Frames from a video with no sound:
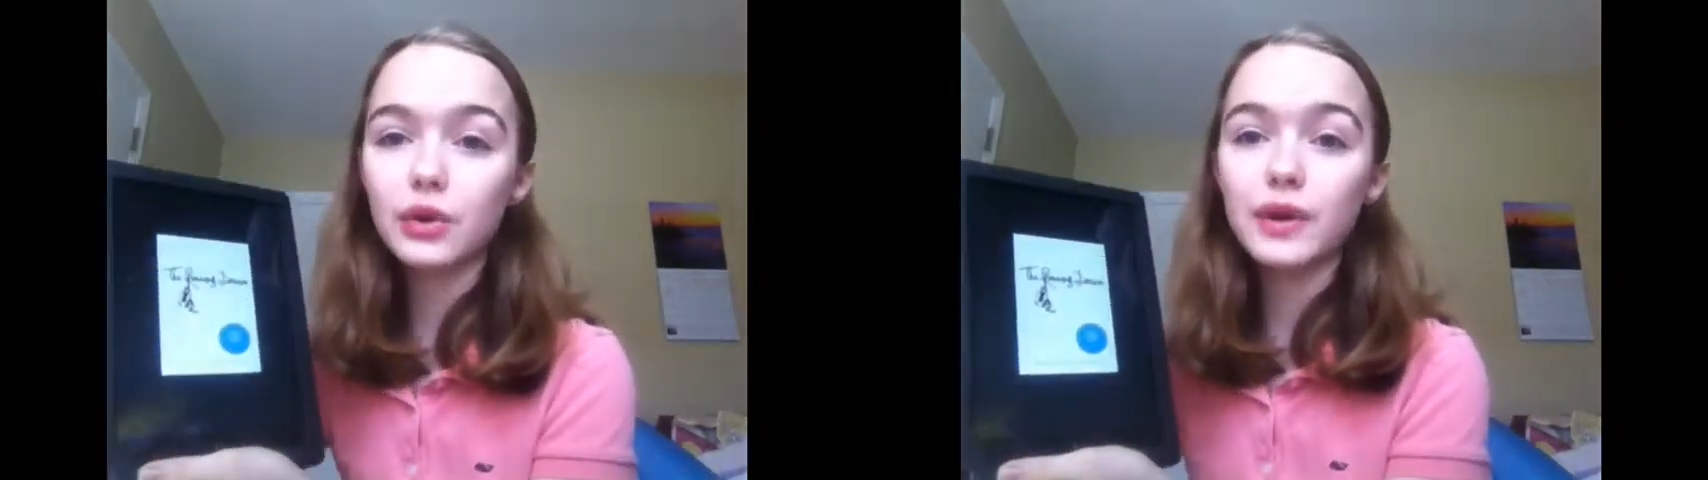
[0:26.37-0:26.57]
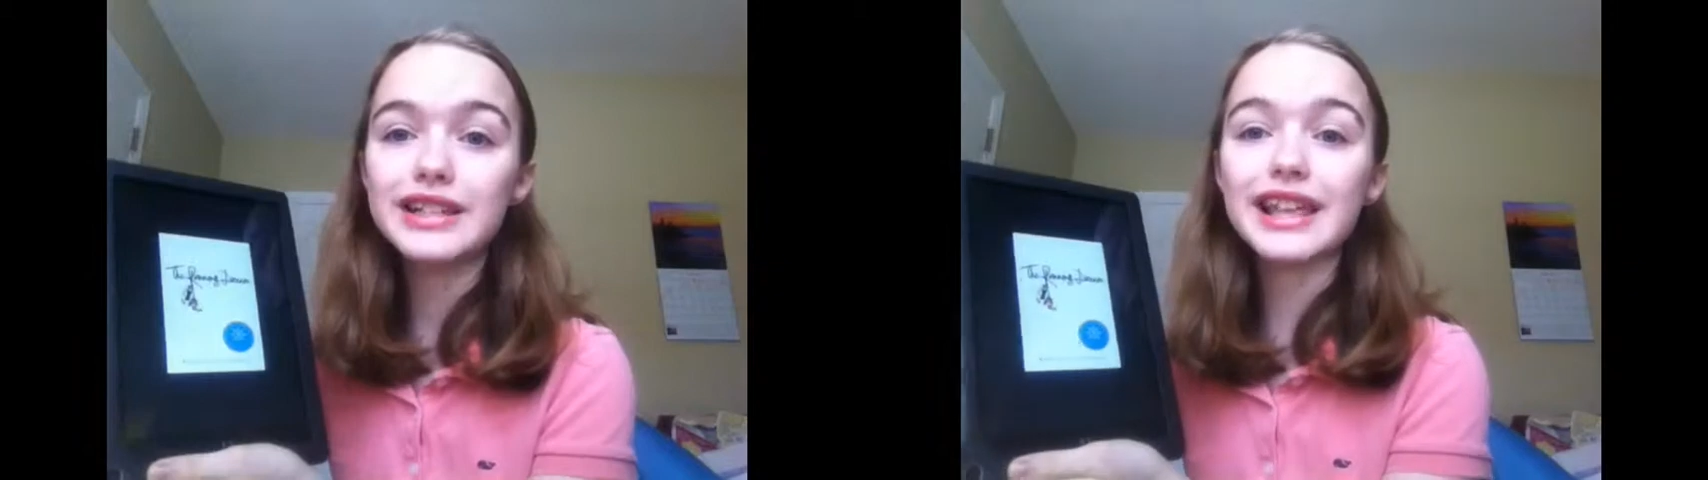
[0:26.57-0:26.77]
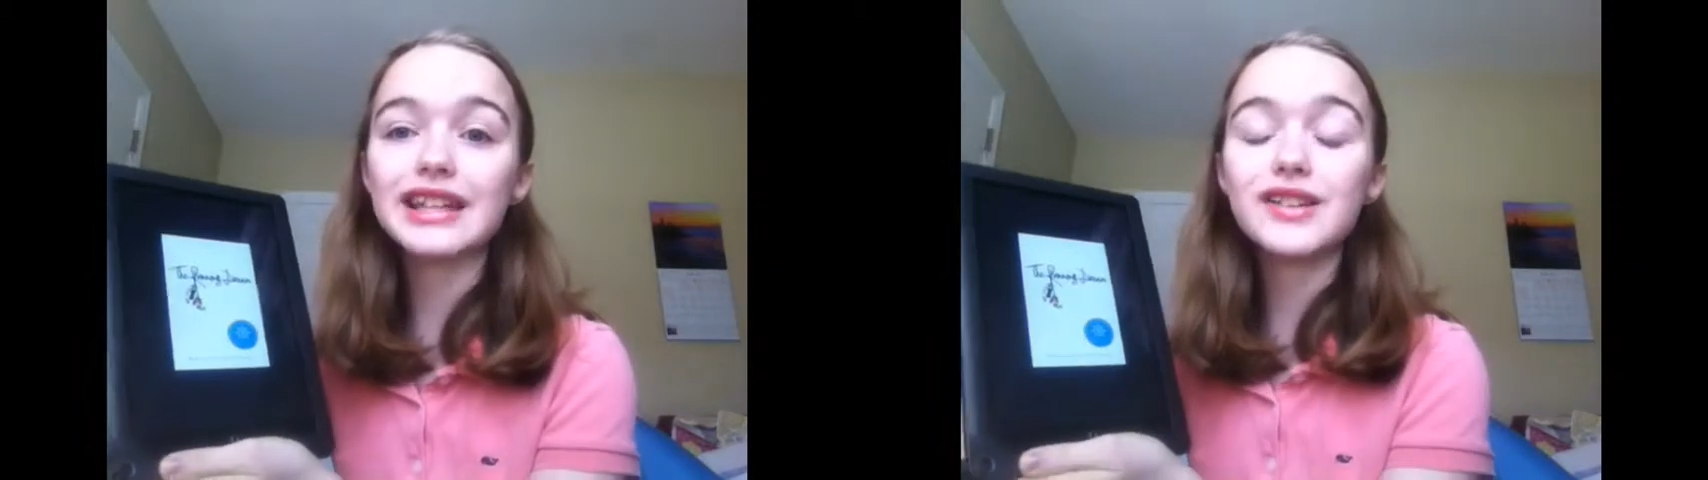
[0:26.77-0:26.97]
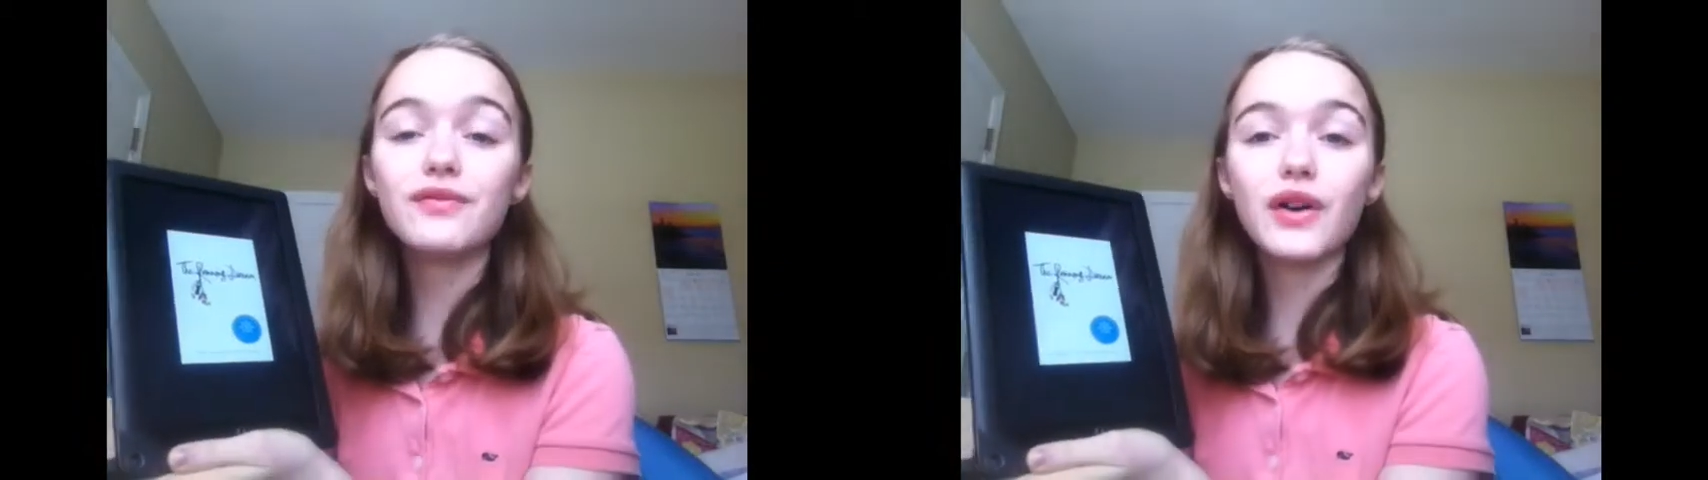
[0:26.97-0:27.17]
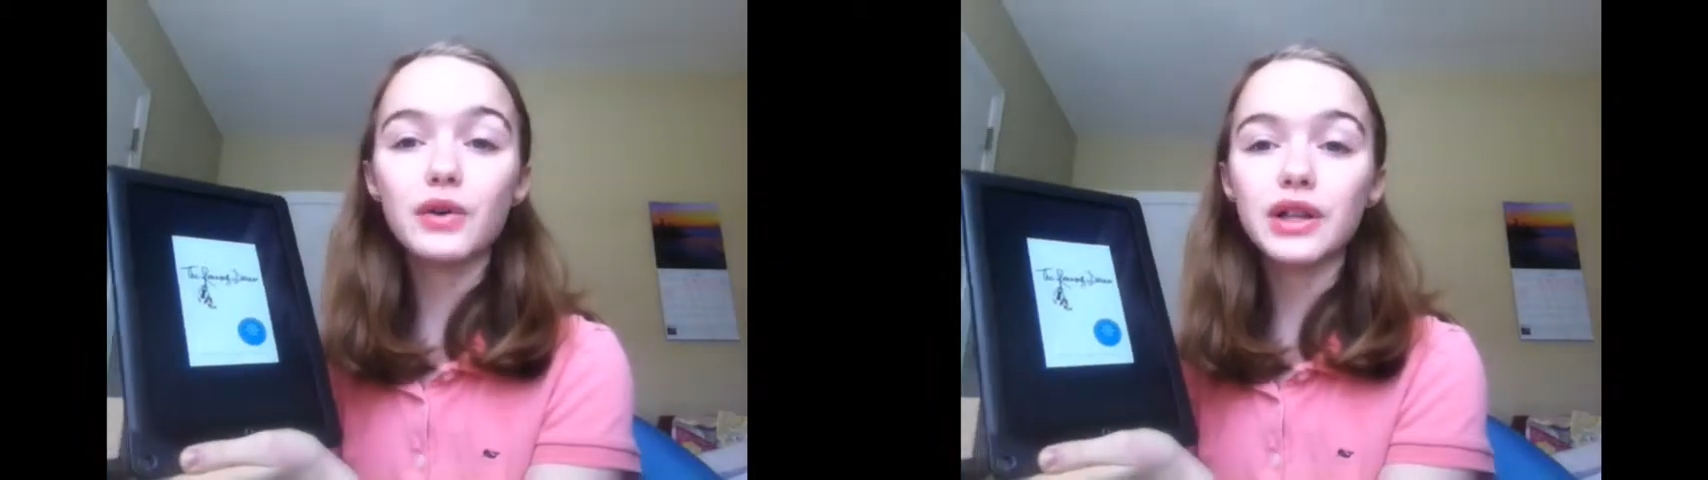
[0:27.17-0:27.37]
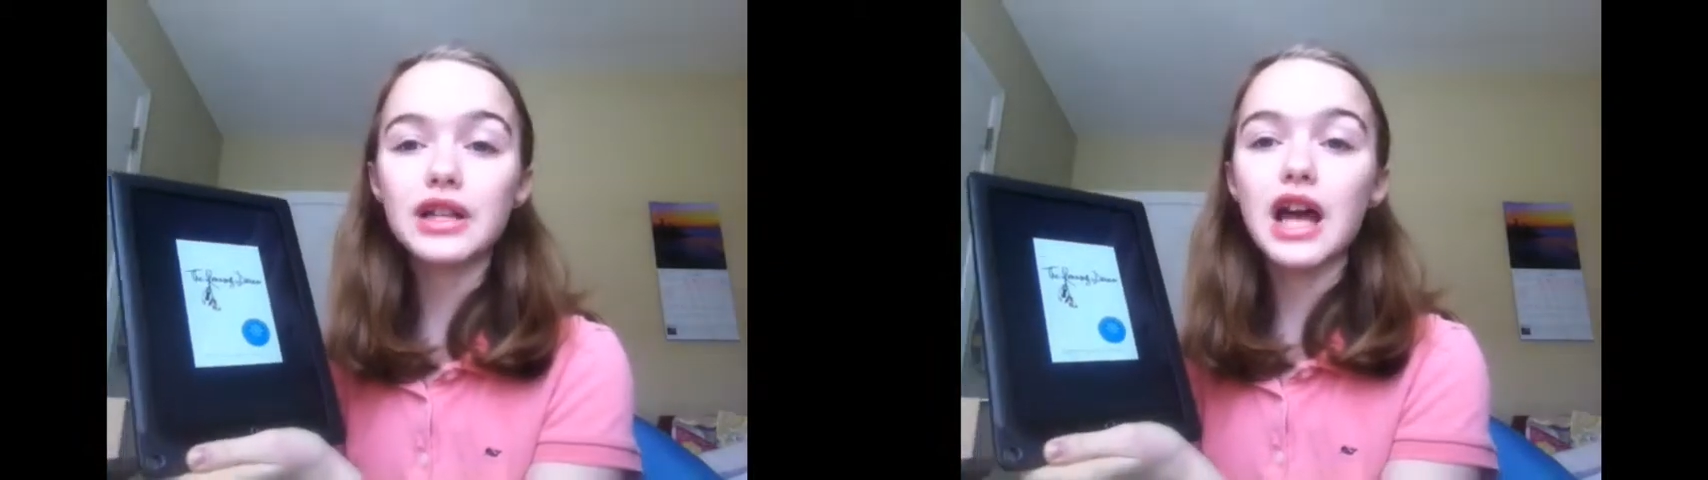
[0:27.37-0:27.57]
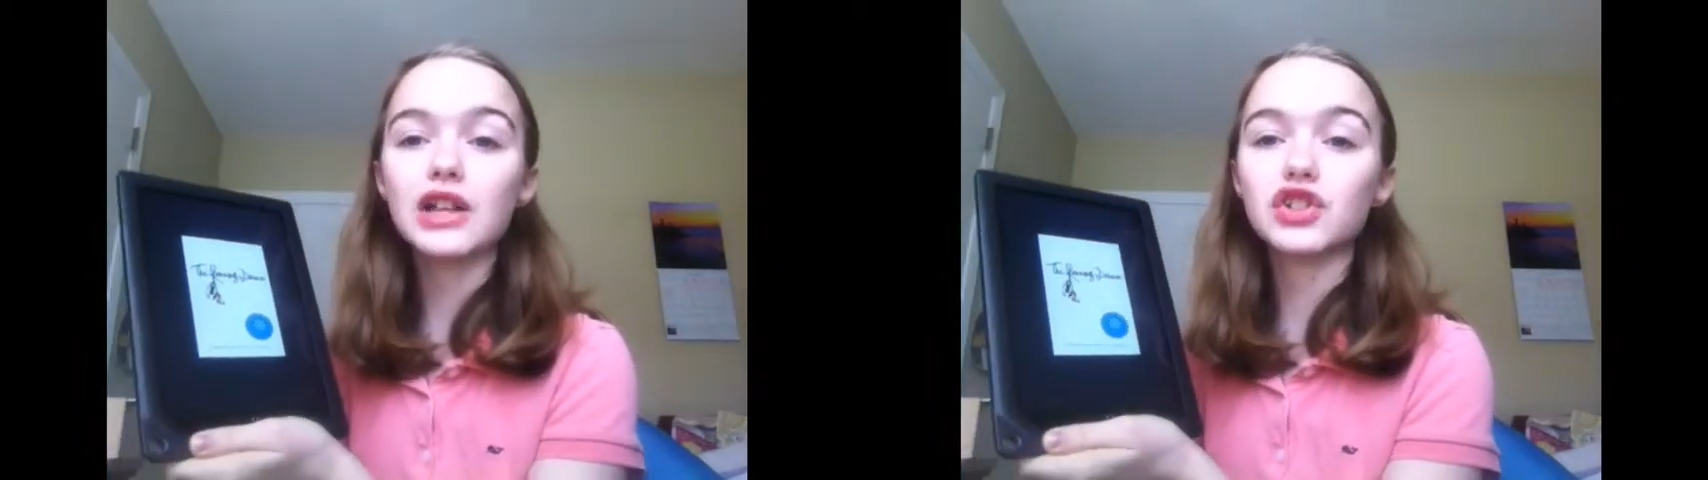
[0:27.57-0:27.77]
who is a devoted